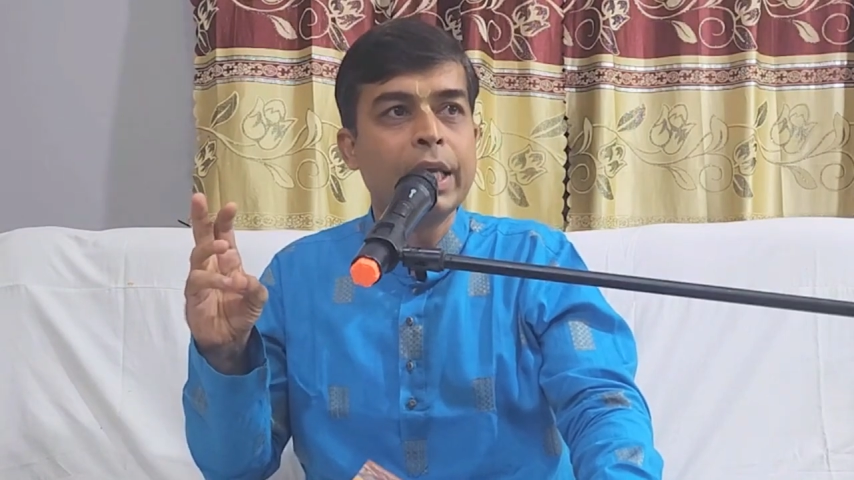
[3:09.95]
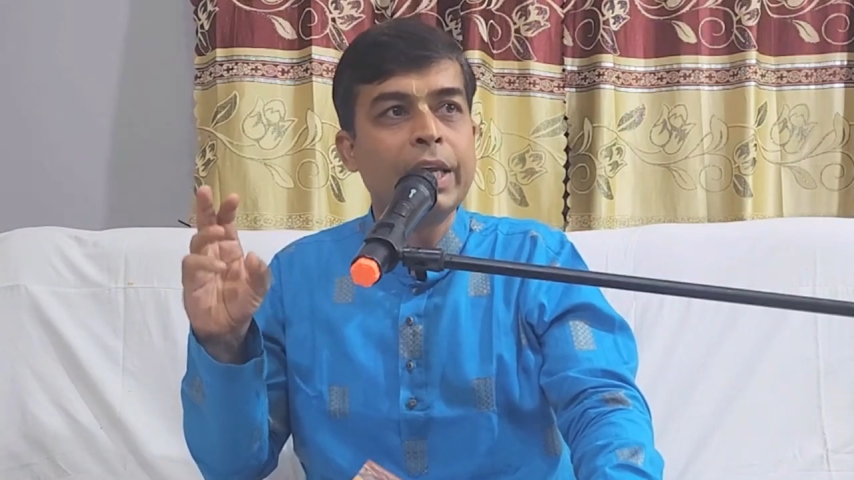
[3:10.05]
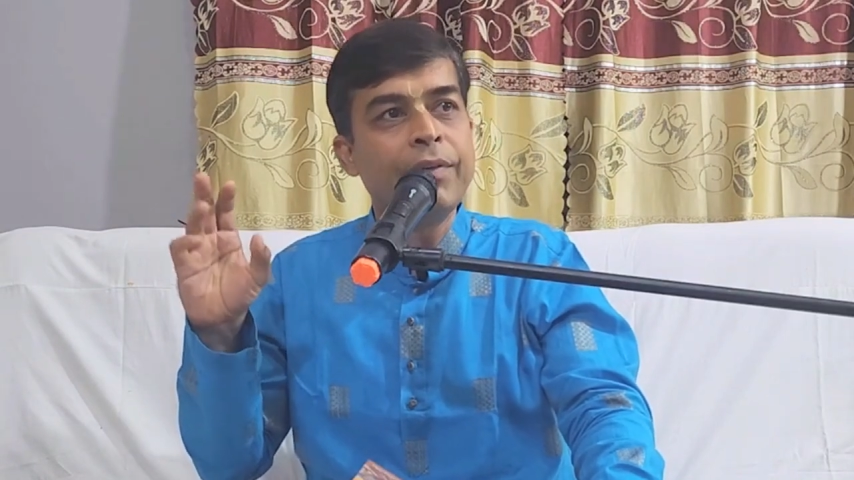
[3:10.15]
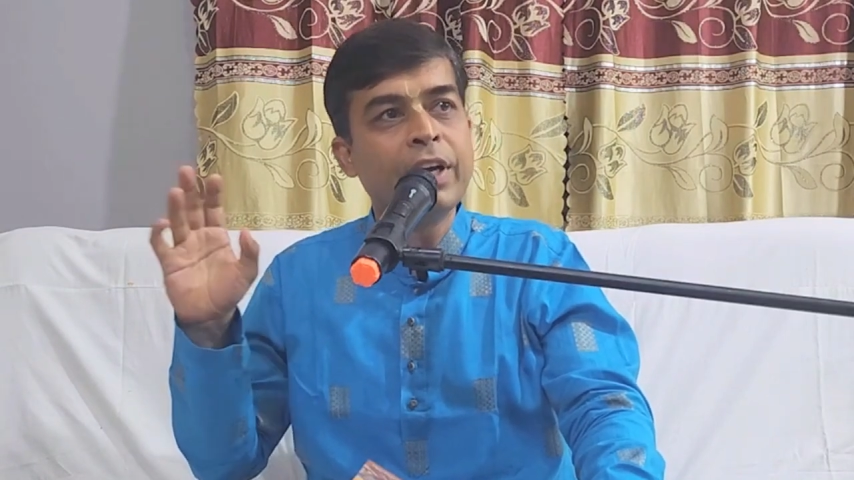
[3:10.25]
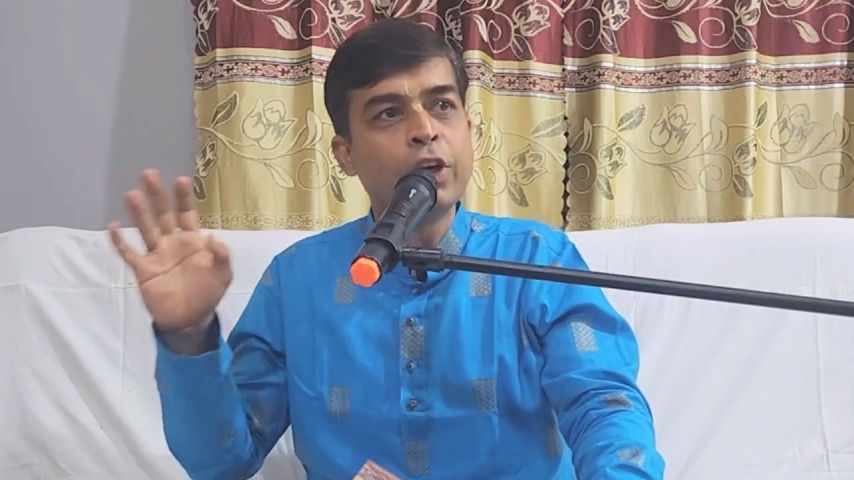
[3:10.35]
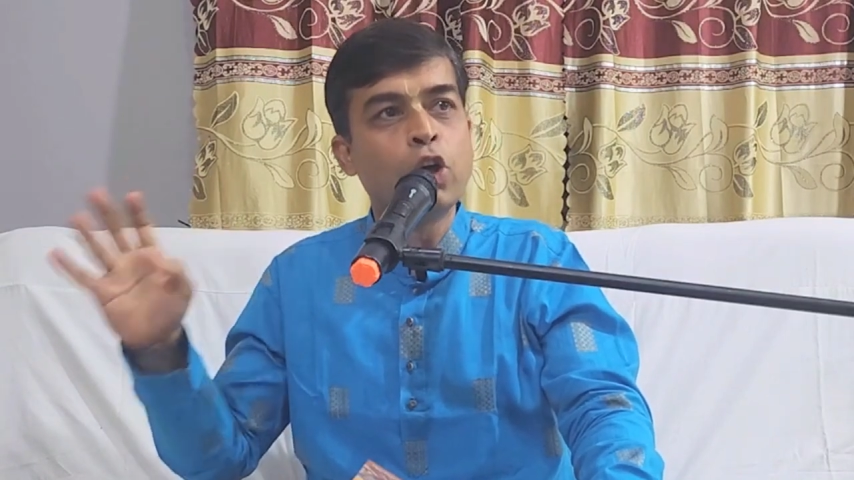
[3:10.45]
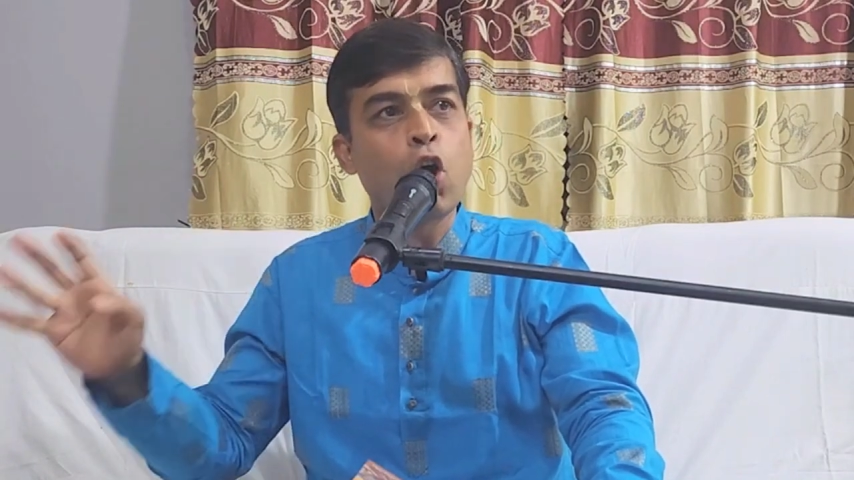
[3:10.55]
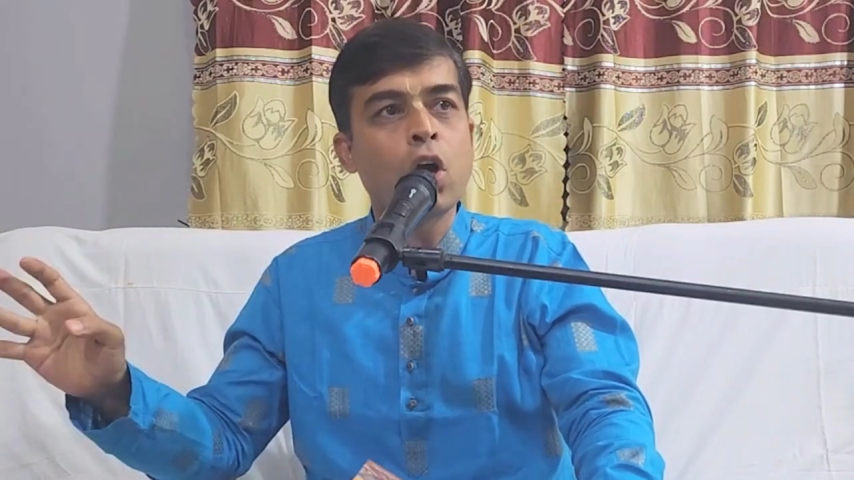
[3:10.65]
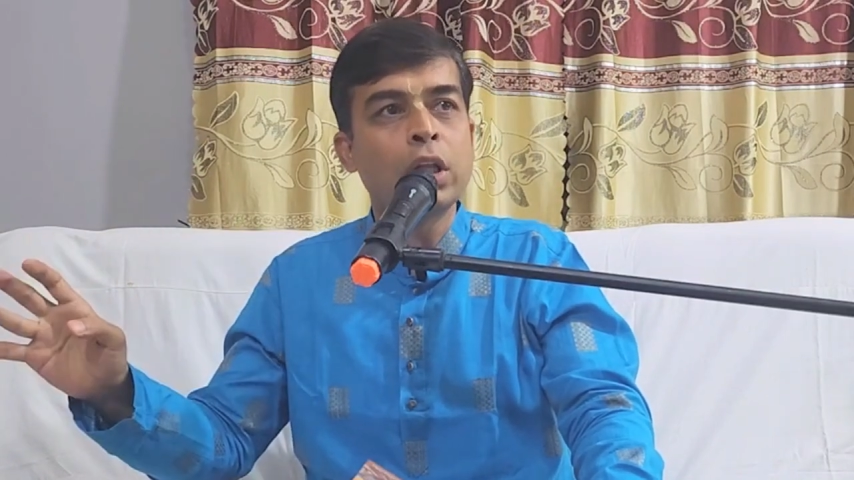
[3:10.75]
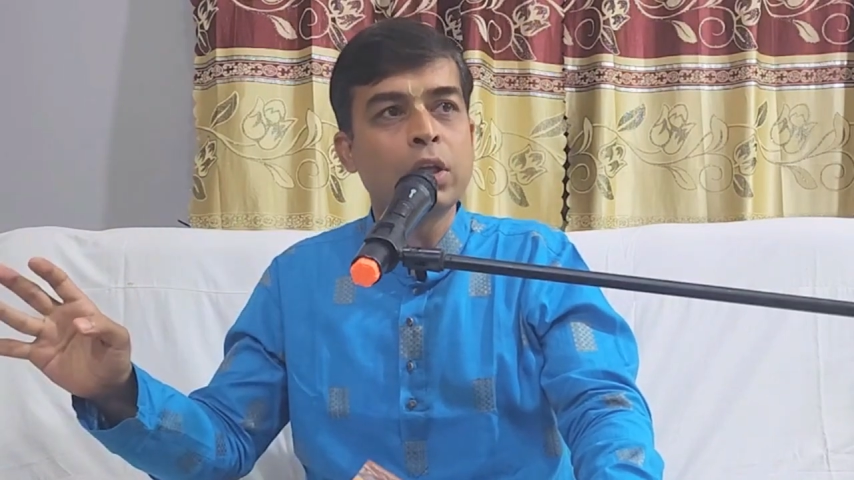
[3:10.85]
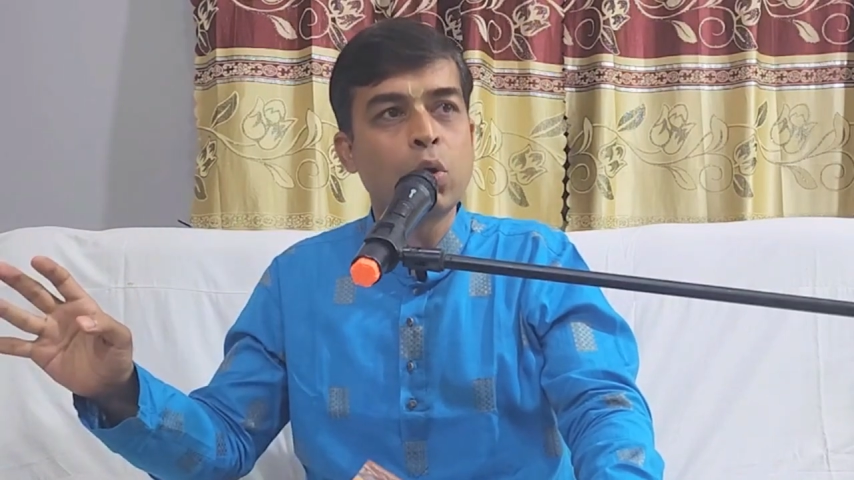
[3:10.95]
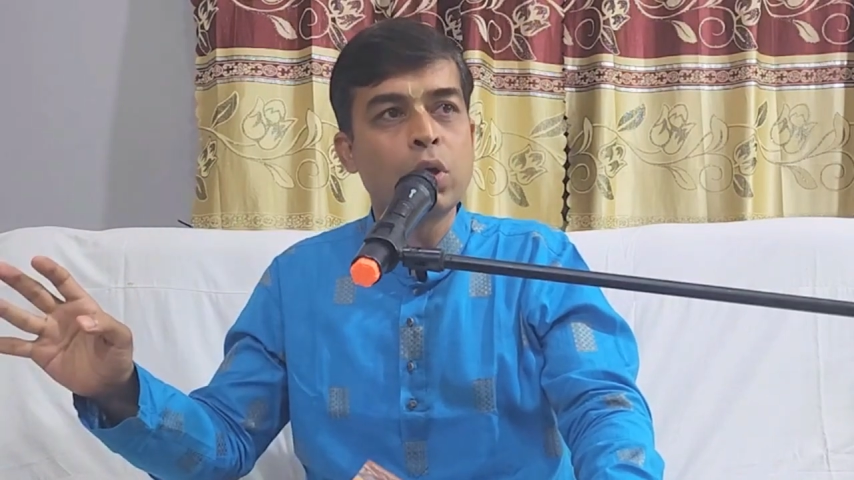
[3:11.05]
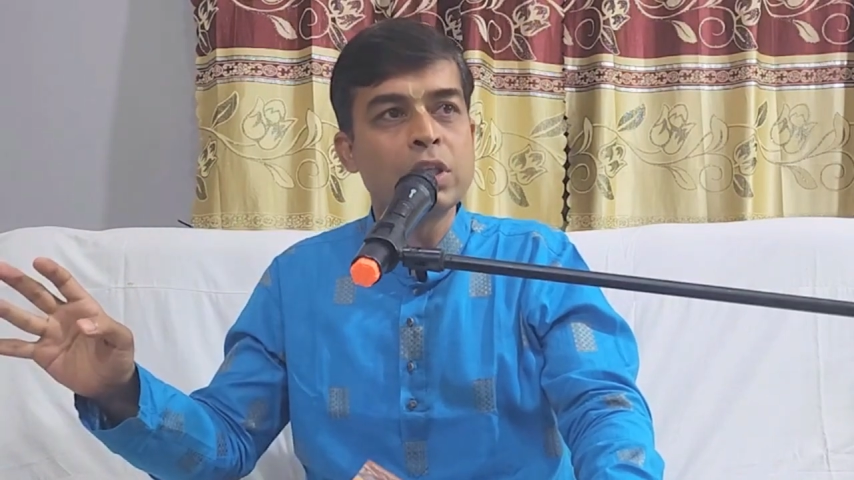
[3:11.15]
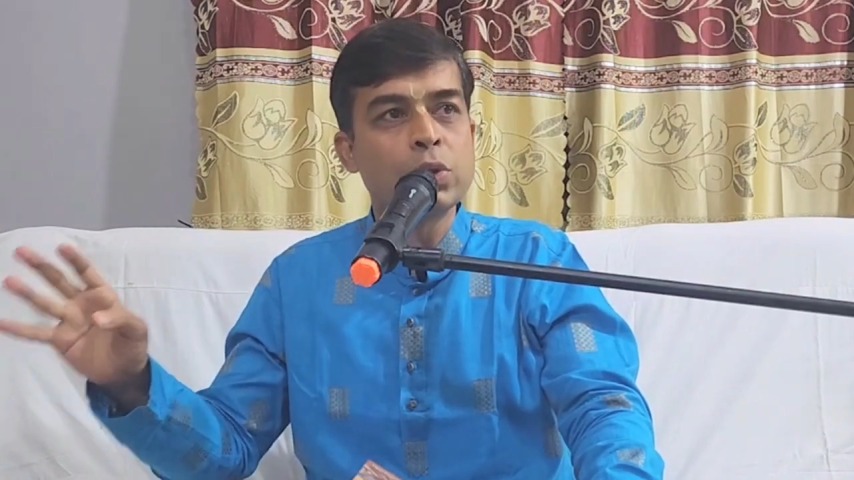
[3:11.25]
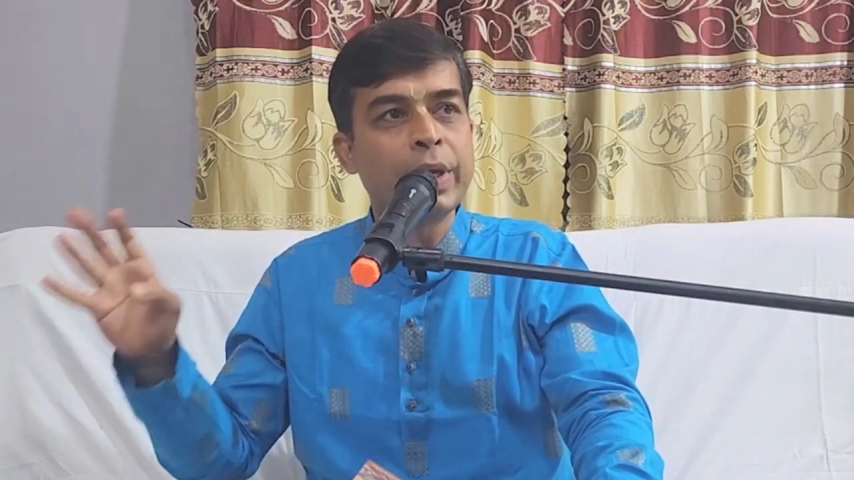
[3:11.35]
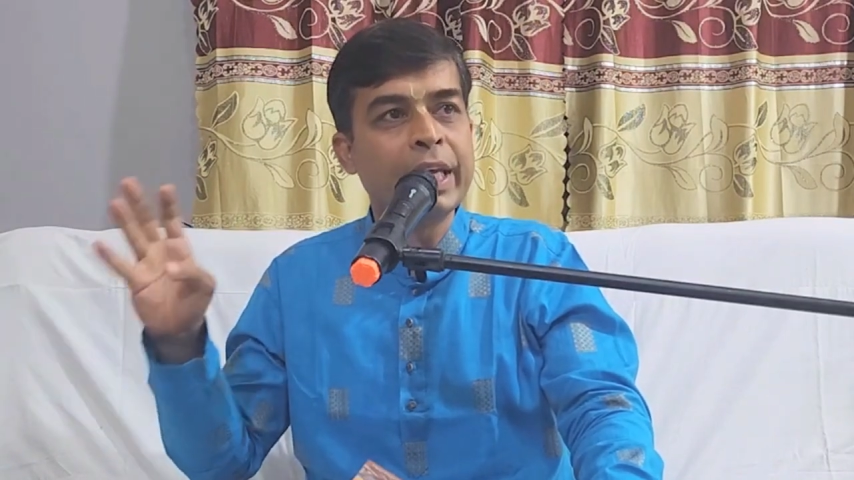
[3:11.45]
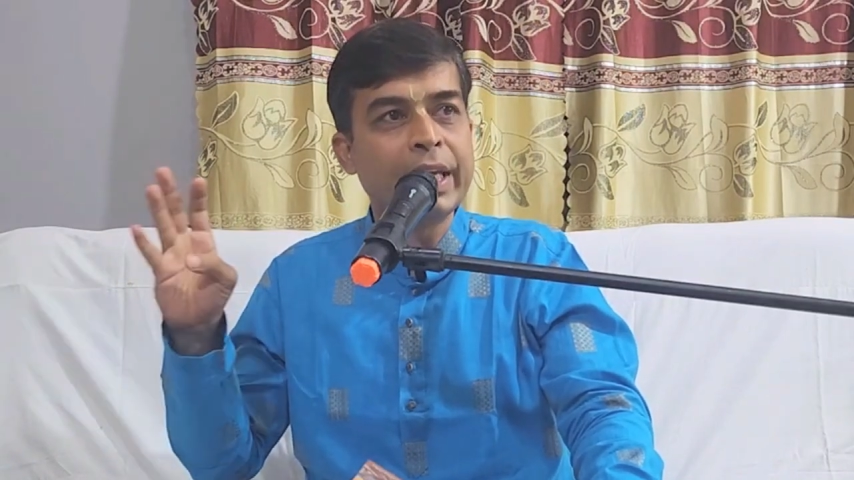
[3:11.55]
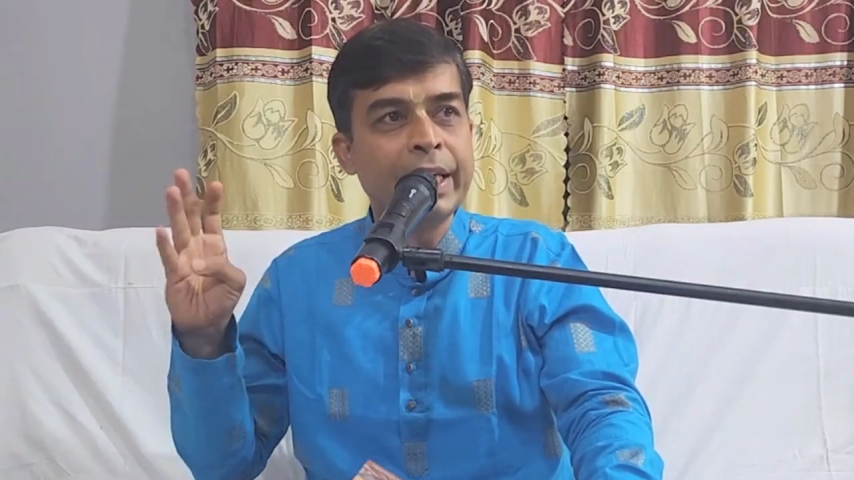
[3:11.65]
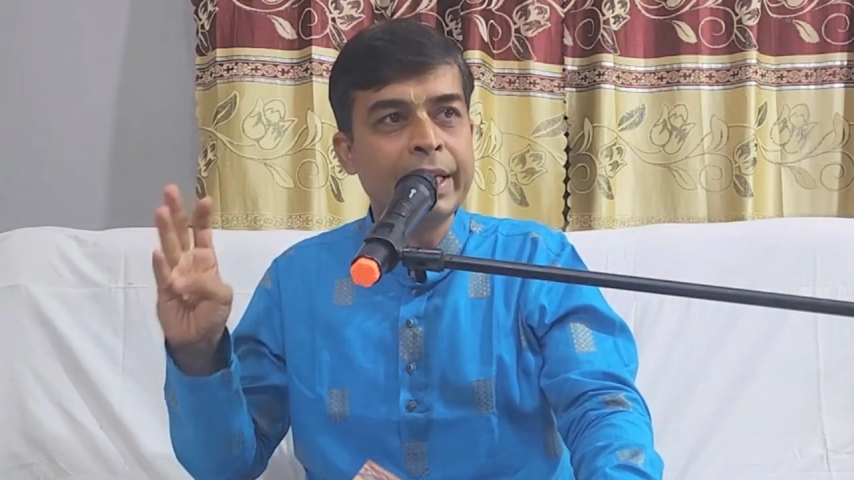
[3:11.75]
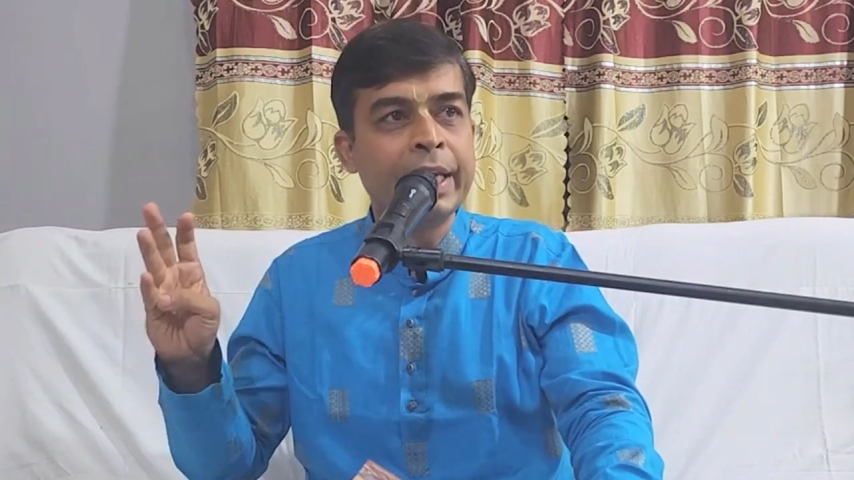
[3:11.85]
even a dog on the road is doing
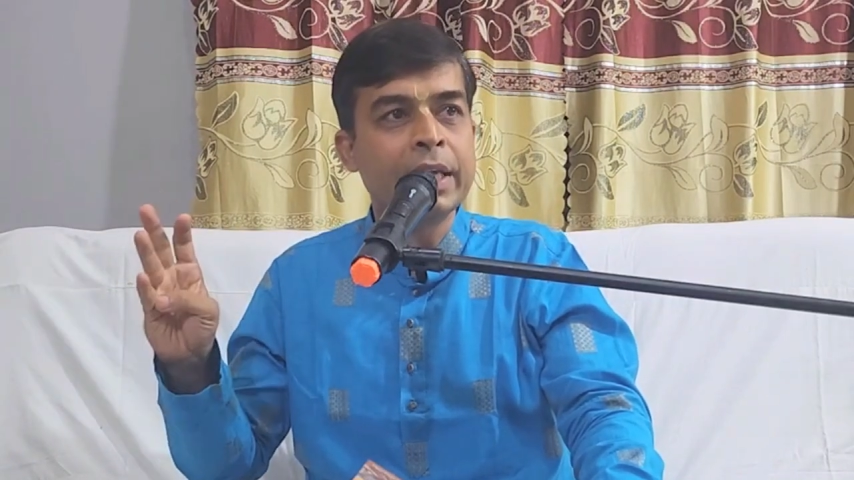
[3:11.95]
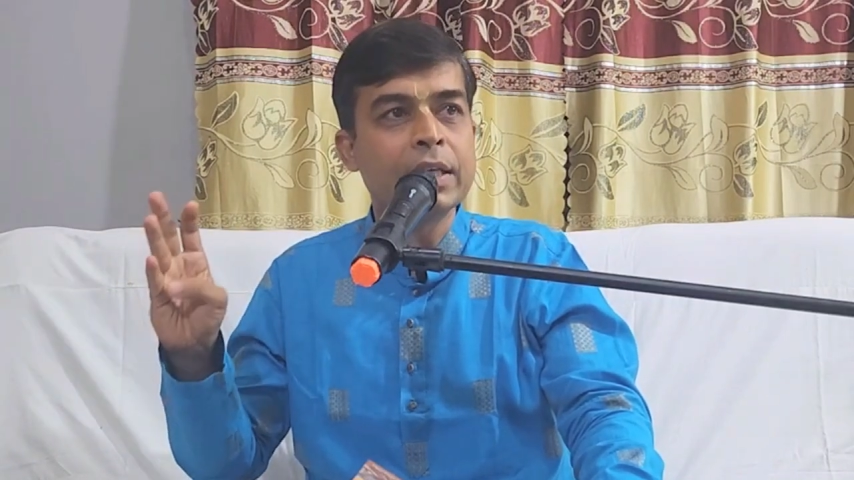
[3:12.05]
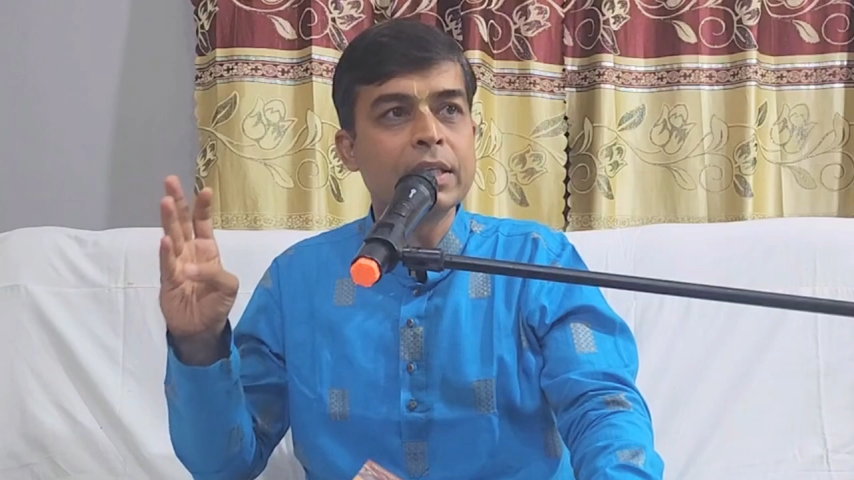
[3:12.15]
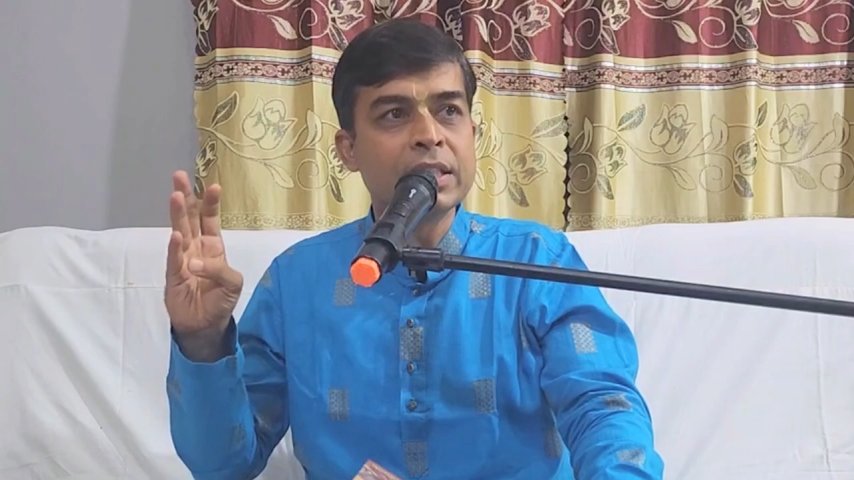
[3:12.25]
eating,